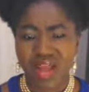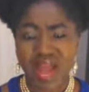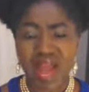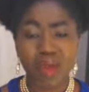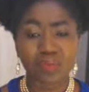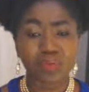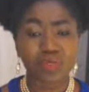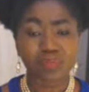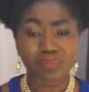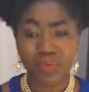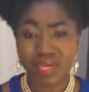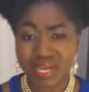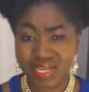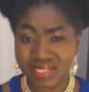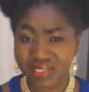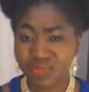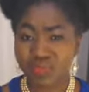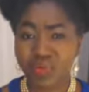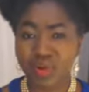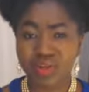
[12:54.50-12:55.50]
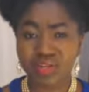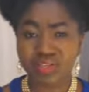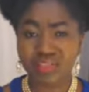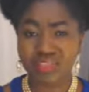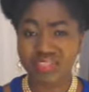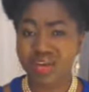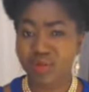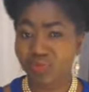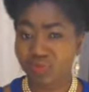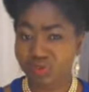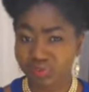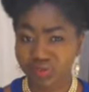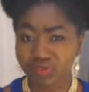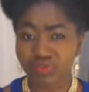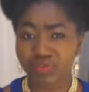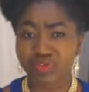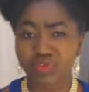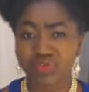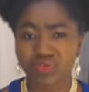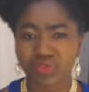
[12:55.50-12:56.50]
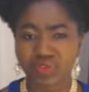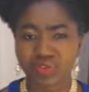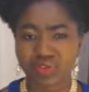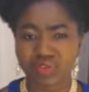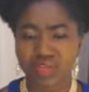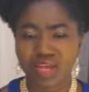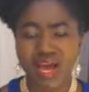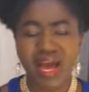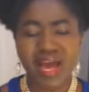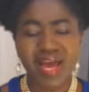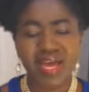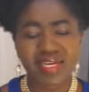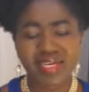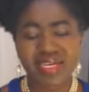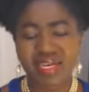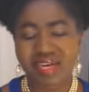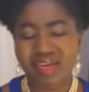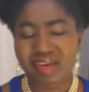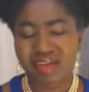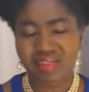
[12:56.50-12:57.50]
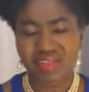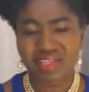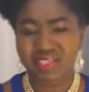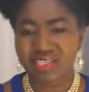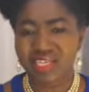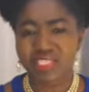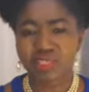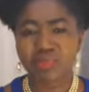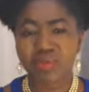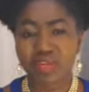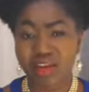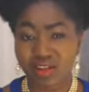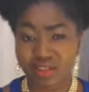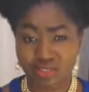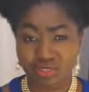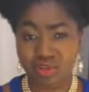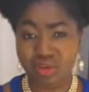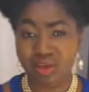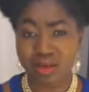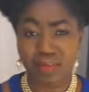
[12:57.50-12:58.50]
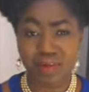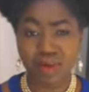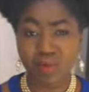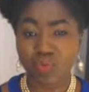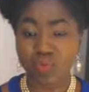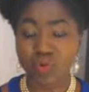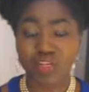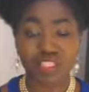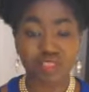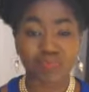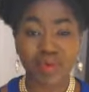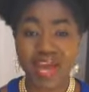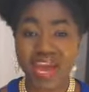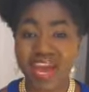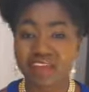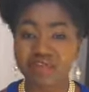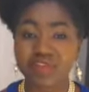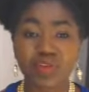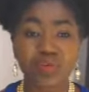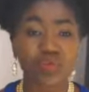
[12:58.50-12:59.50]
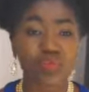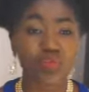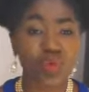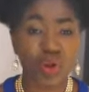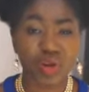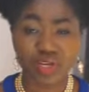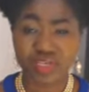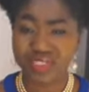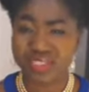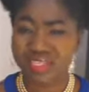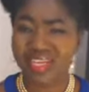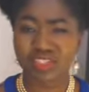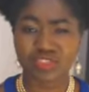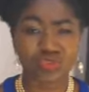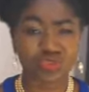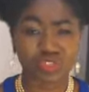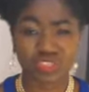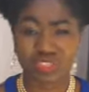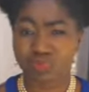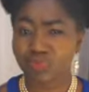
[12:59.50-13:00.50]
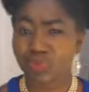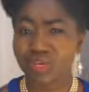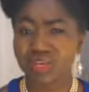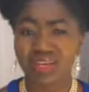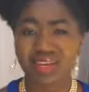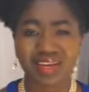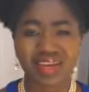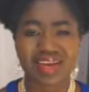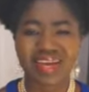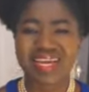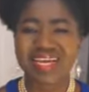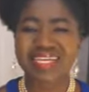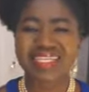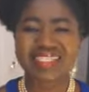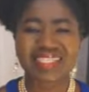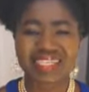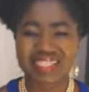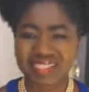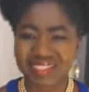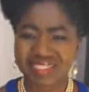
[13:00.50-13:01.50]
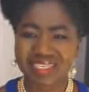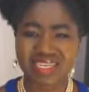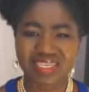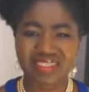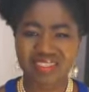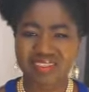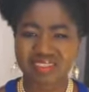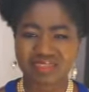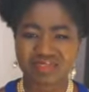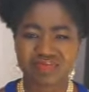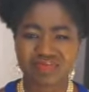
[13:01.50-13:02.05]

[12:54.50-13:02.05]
I would plant words that would be fruitful. And in another segment, I'll talk about words. But every word that you speak is a seed.